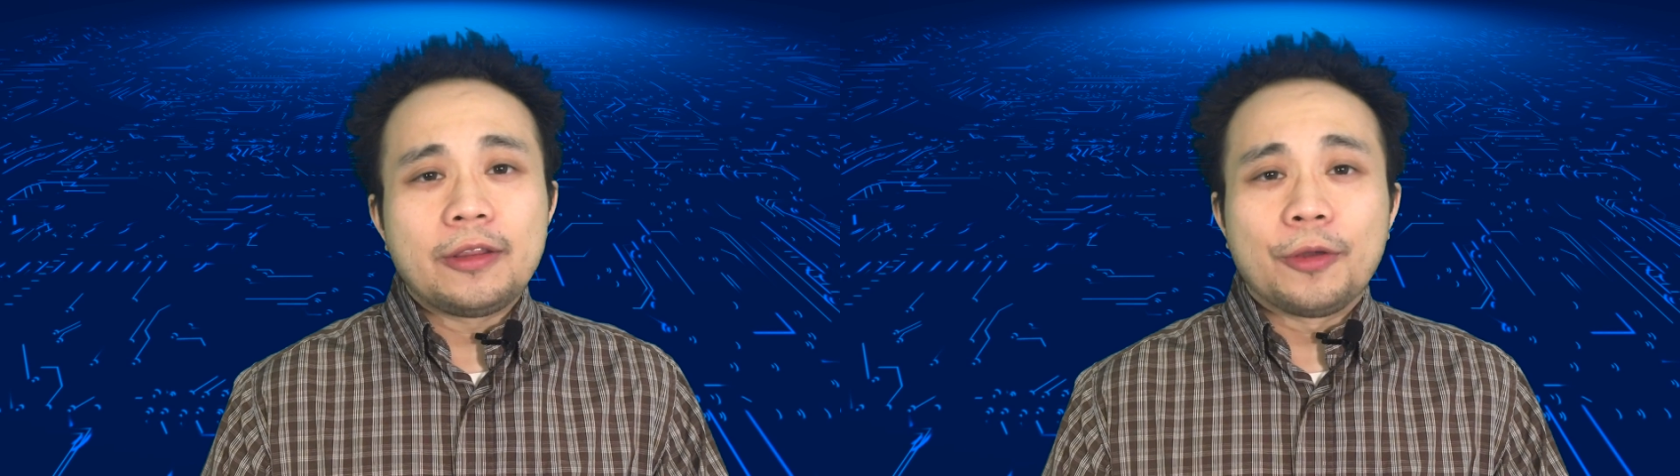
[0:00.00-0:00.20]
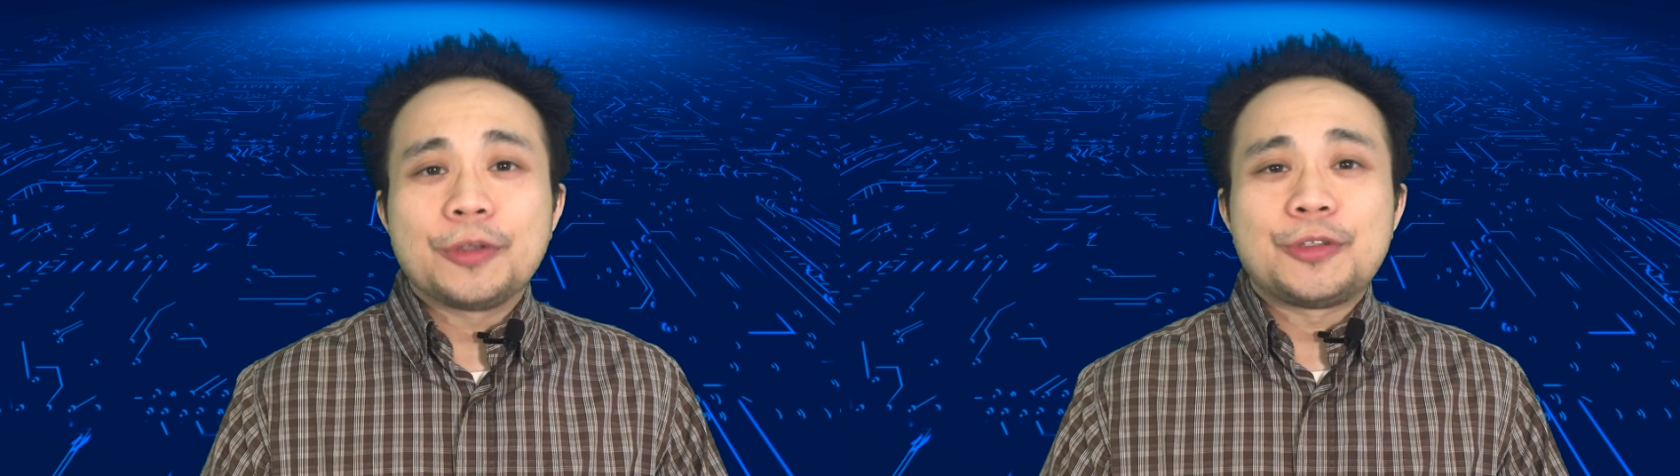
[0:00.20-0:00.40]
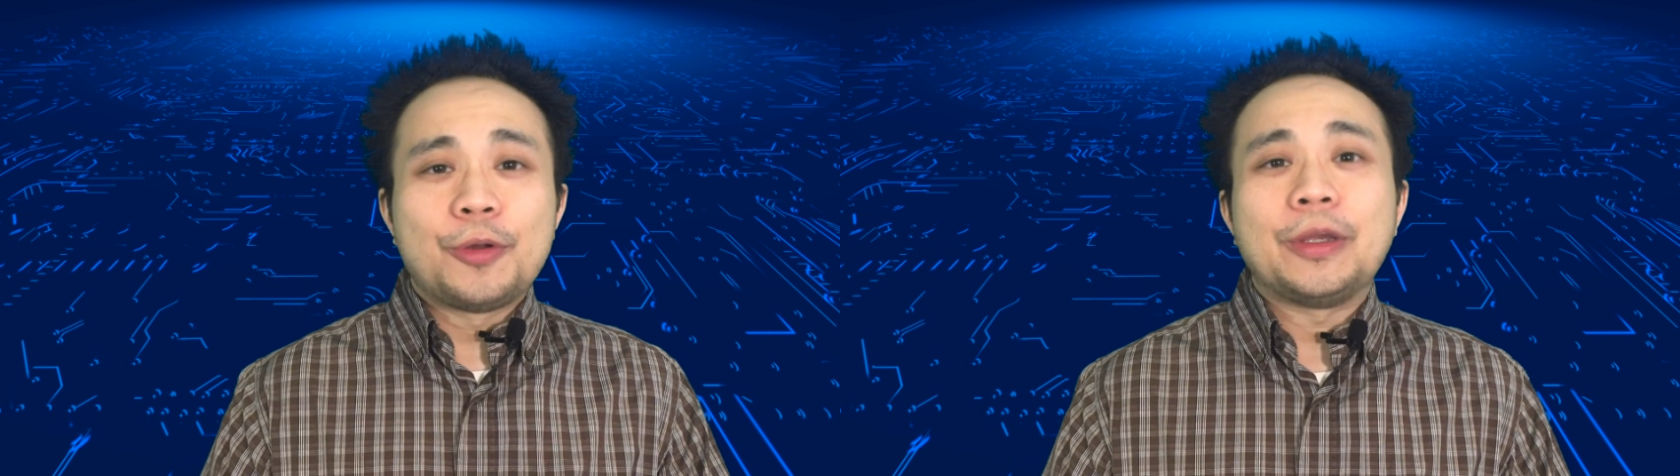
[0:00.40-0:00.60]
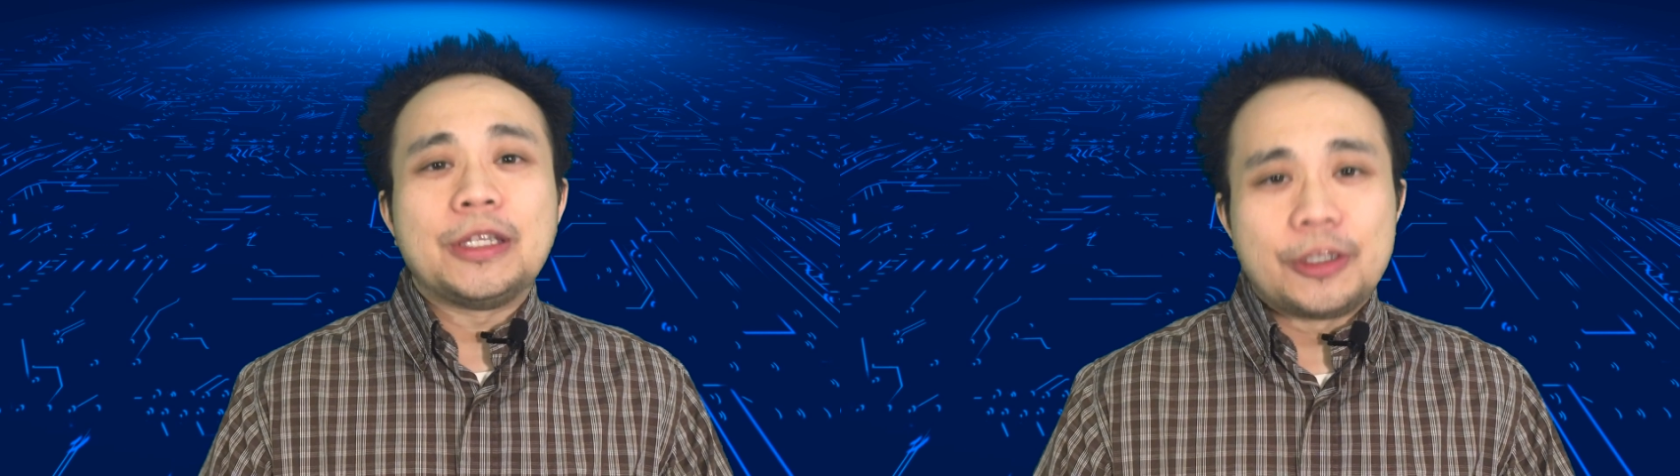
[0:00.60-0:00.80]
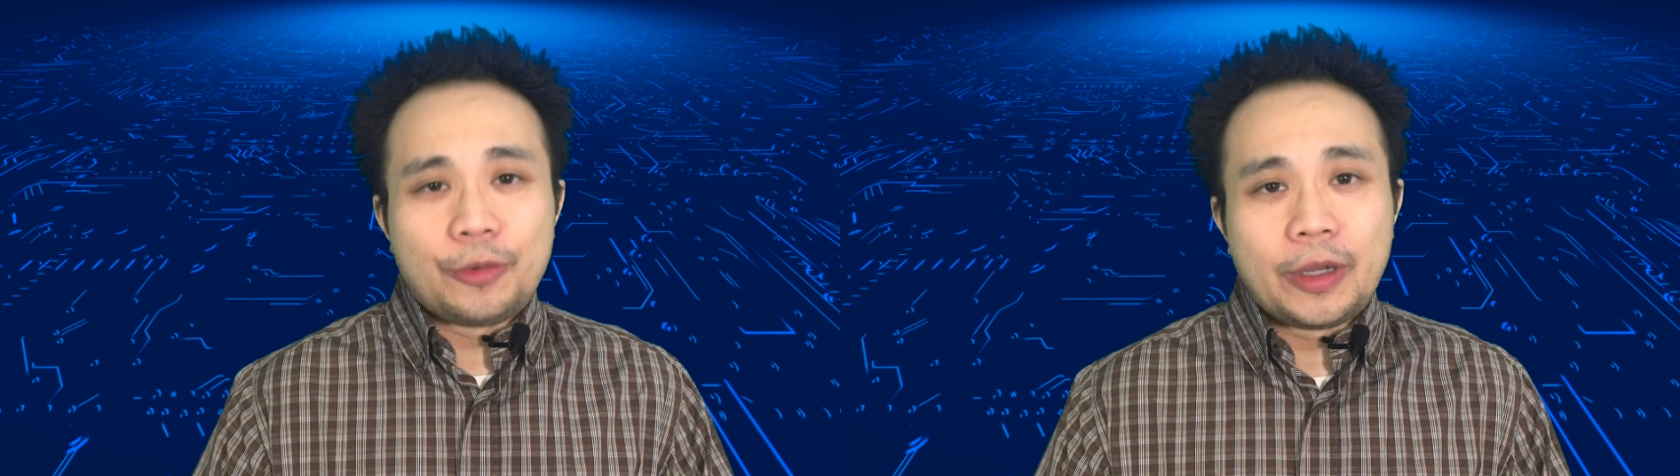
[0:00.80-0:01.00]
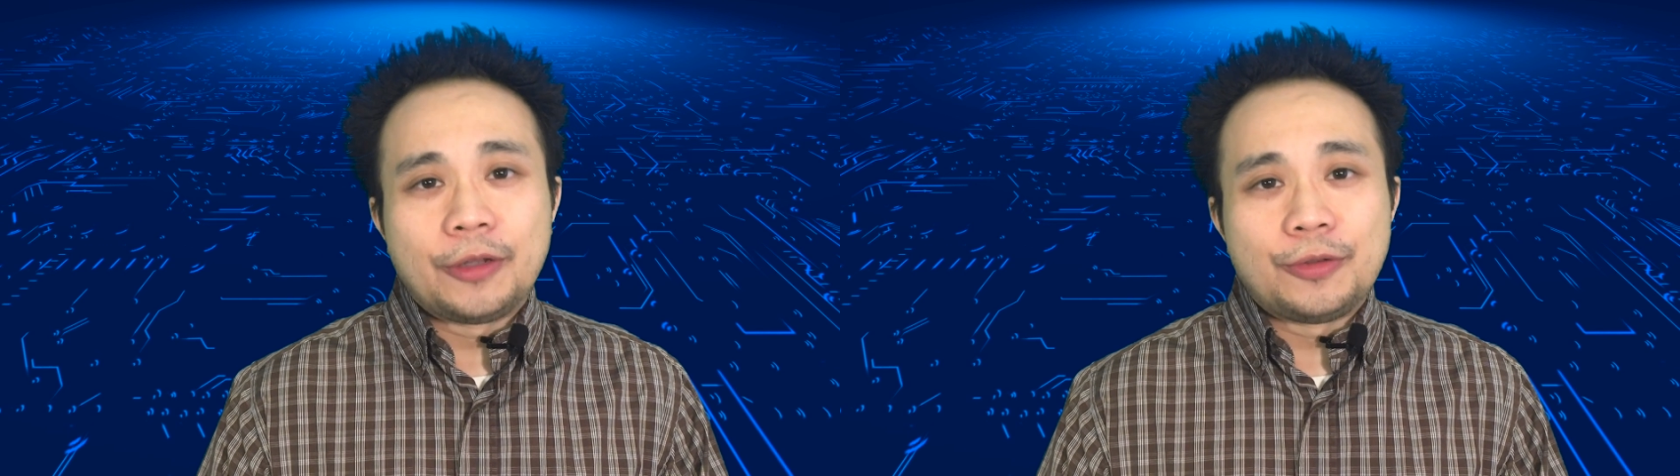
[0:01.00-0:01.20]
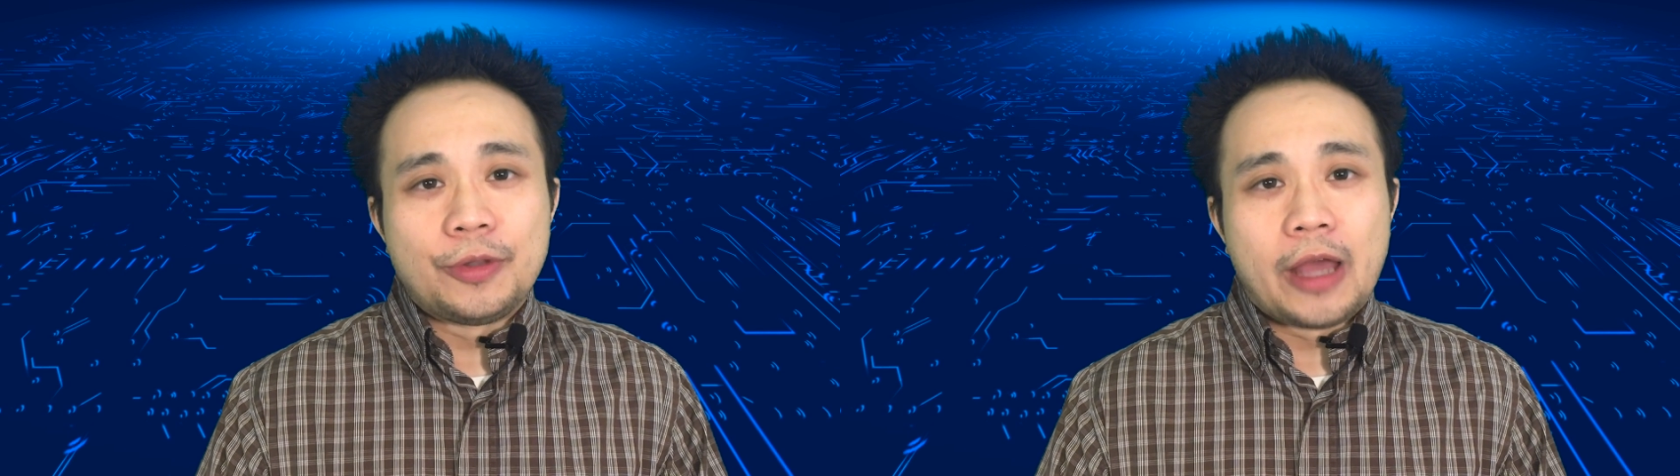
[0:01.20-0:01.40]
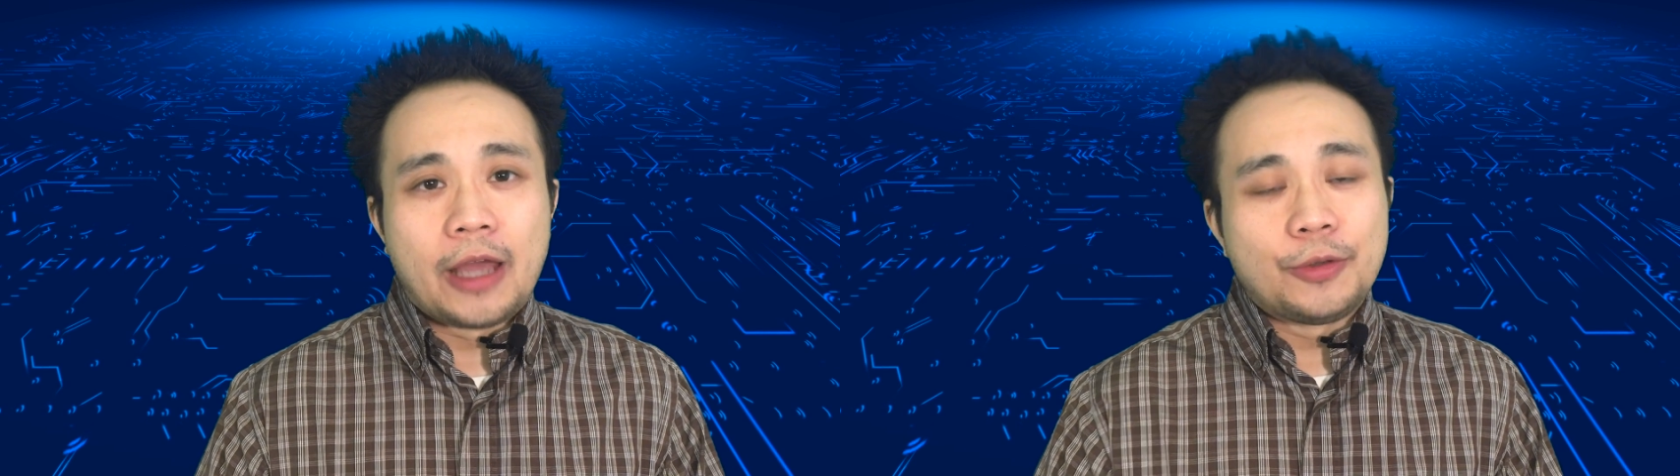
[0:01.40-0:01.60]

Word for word: there is no easy way to do that